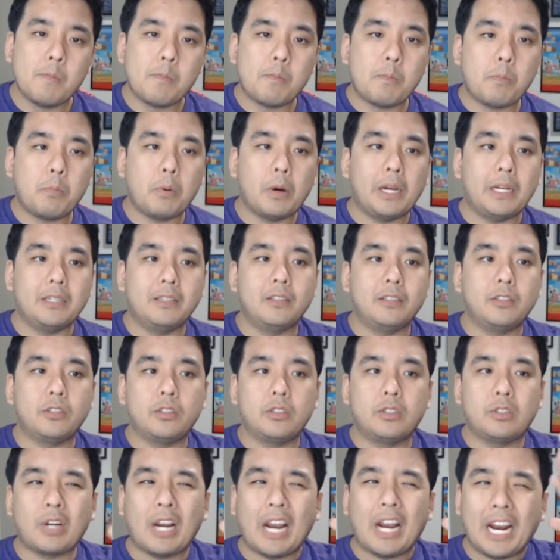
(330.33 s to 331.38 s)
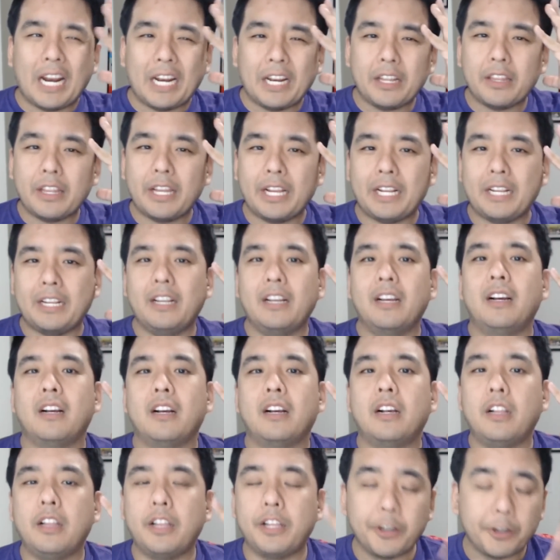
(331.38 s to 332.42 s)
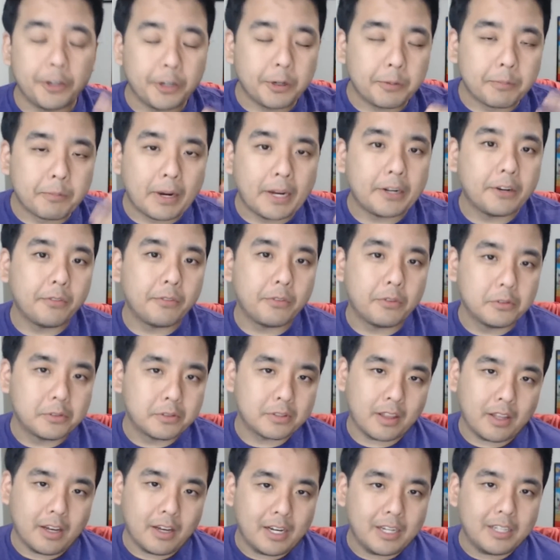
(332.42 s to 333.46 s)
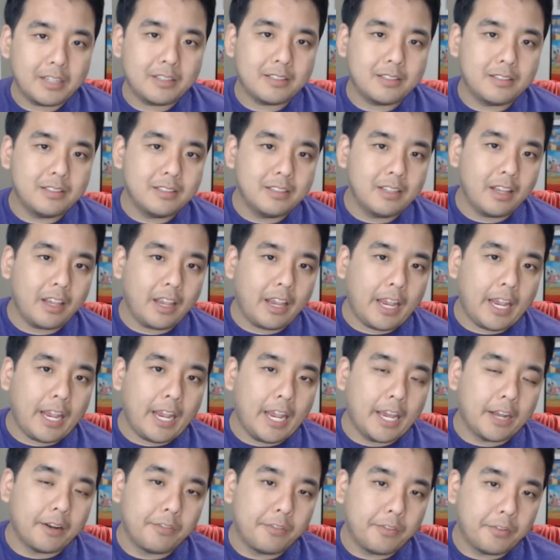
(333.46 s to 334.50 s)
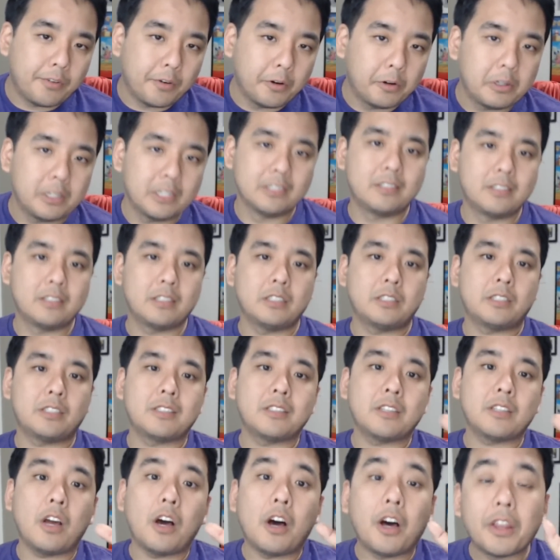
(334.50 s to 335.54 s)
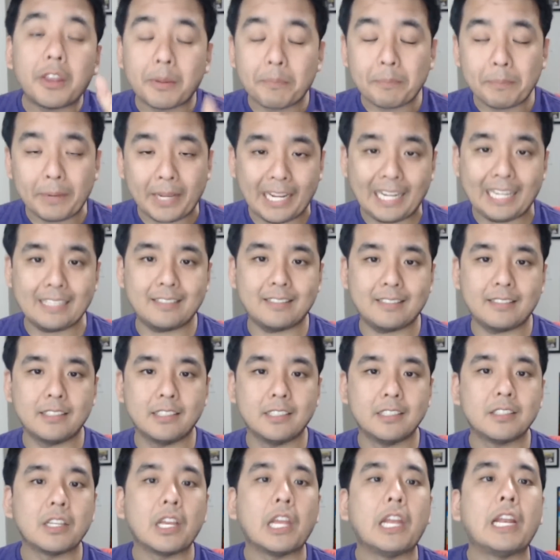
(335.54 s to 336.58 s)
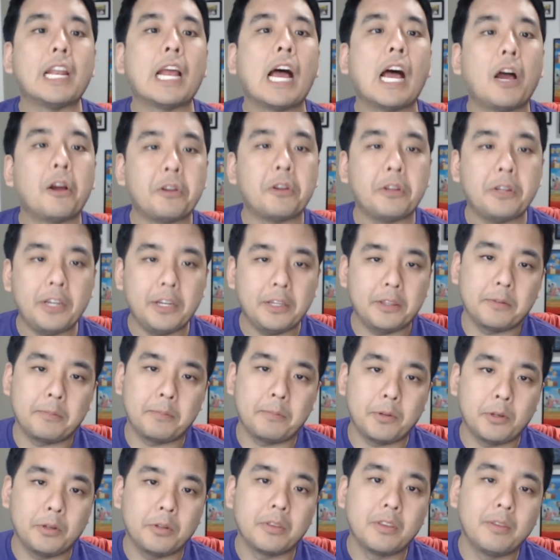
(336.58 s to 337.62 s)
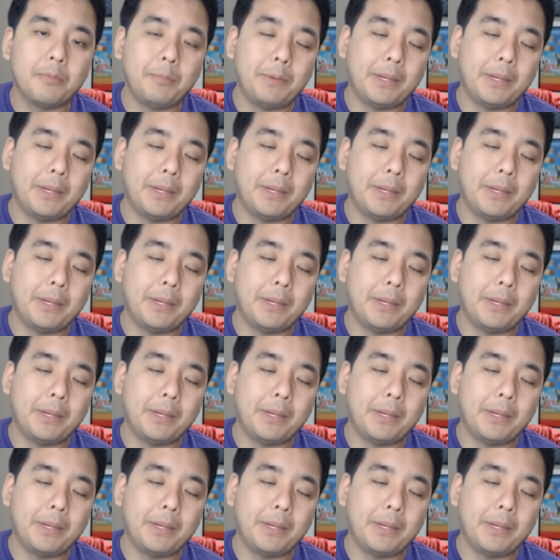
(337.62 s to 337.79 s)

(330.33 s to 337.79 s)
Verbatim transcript: But try to, like, clear your mind of those thoughts and focus just on the pieces and how you need to build.